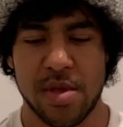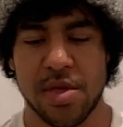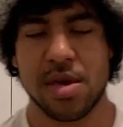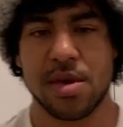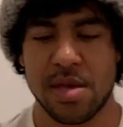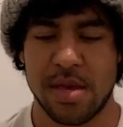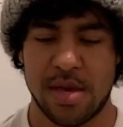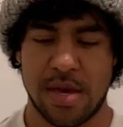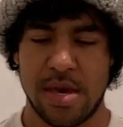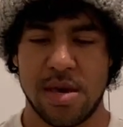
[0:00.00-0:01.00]
The
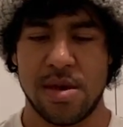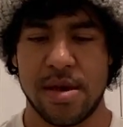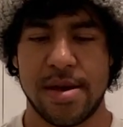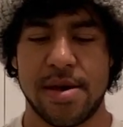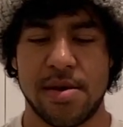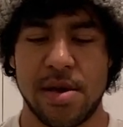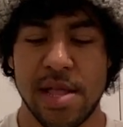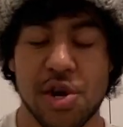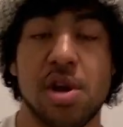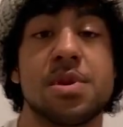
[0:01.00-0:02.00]

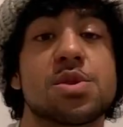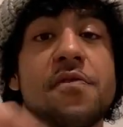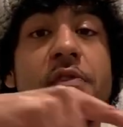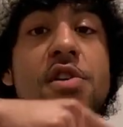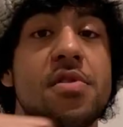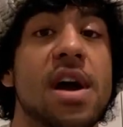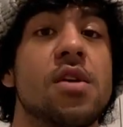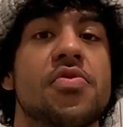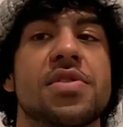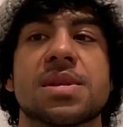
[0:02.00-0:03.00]
electron must go farther
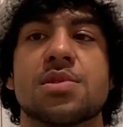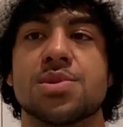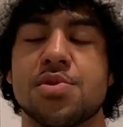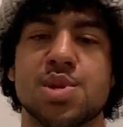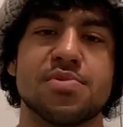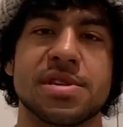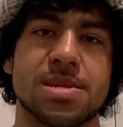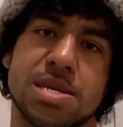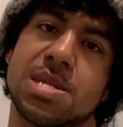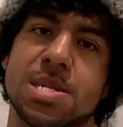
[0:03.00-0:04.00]
out than the
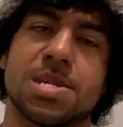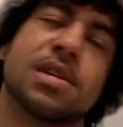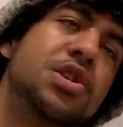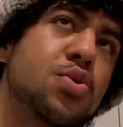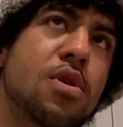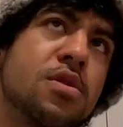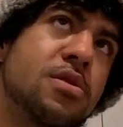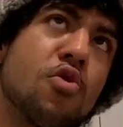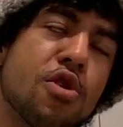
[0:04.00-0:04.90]
nosebleed seats. It's like a drone